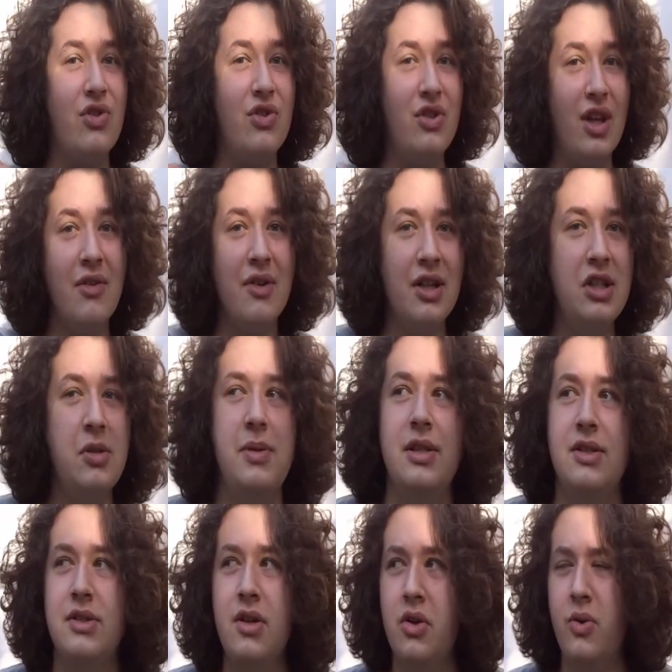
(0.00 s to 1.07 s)
that recipe
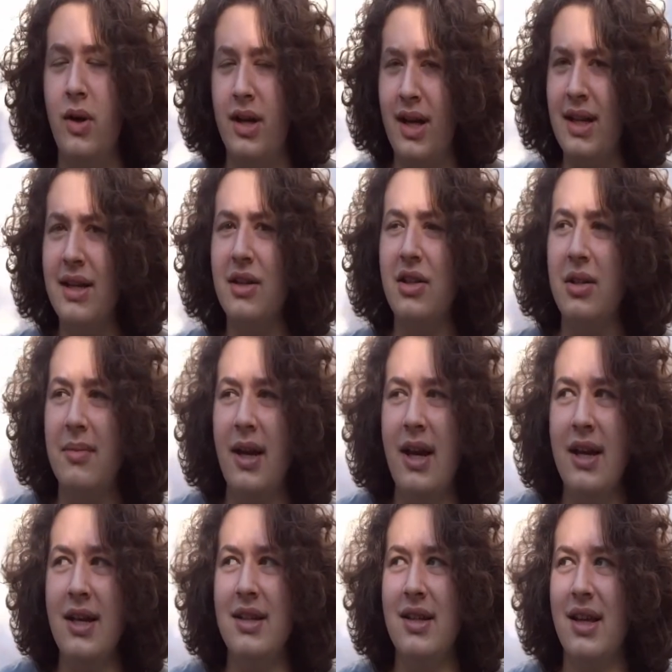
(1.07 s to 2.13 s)
is so quick. I literally
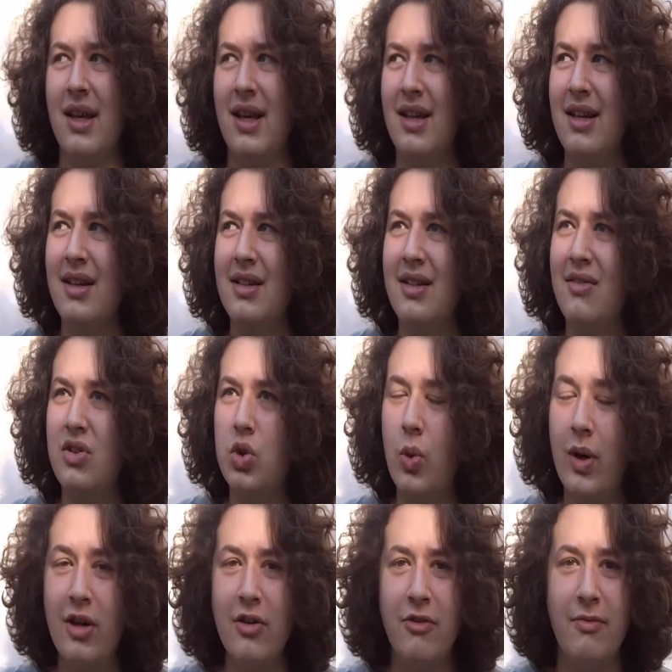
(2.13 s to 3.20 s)
made it in like
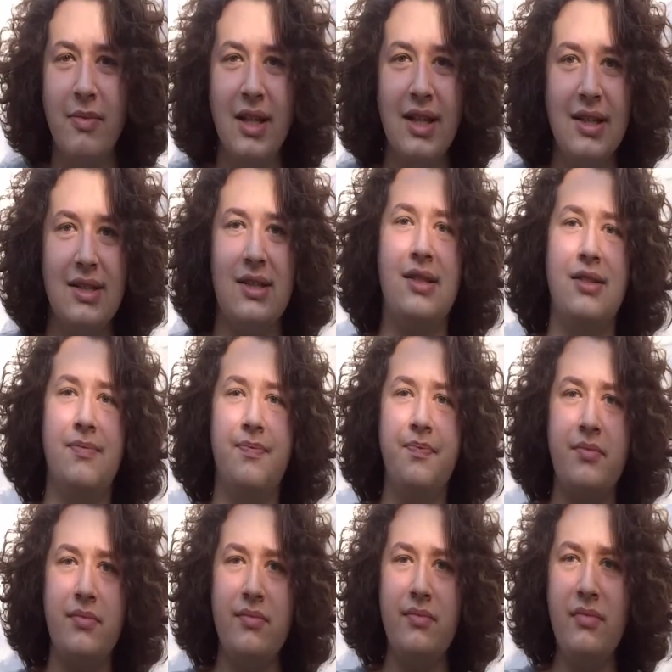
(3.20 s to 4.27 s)
12 minutes,
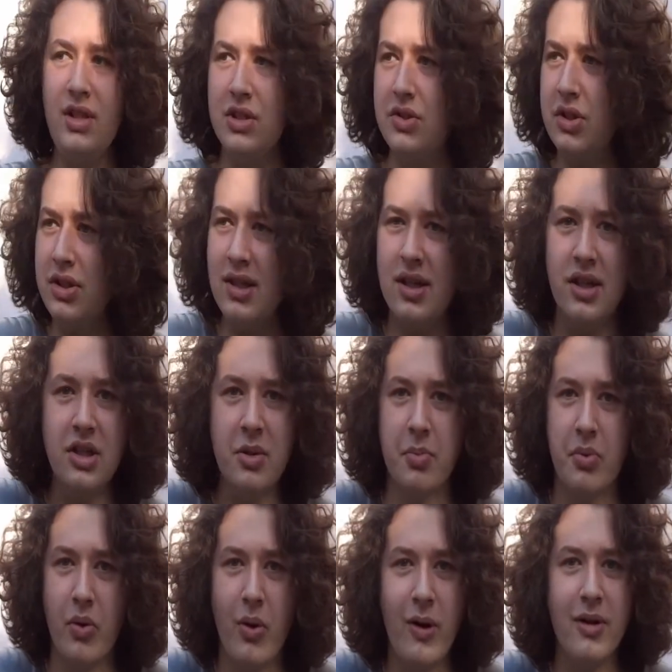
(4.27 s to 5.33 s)
just like on the
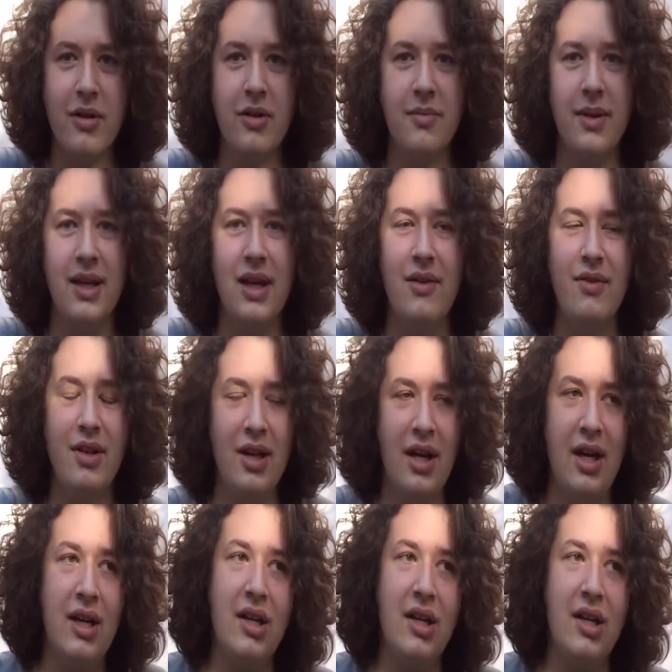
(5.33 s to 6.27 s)
broiler in the oven.